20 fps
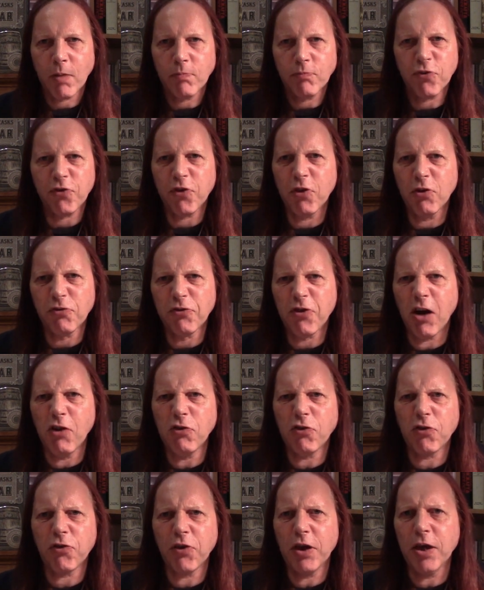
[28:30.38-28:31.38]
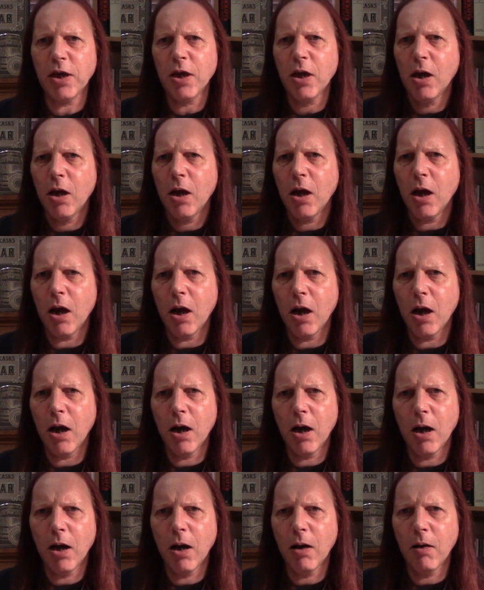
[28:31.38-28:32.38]
Still toasty,
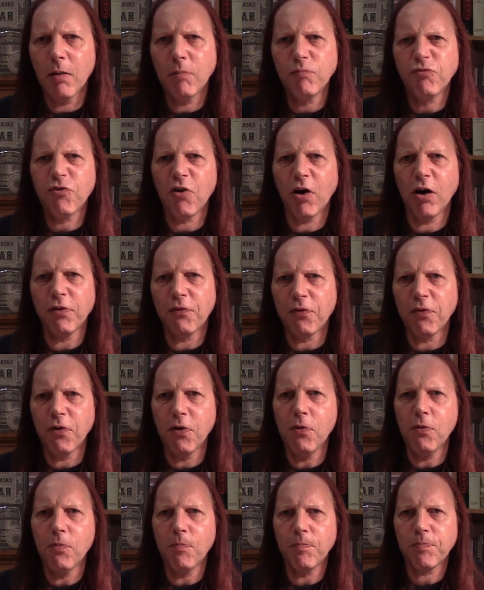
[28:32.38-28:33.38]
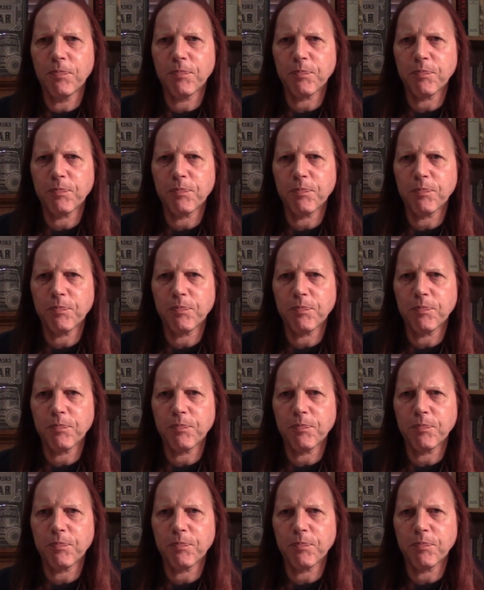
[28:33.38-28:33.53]
dried fruit.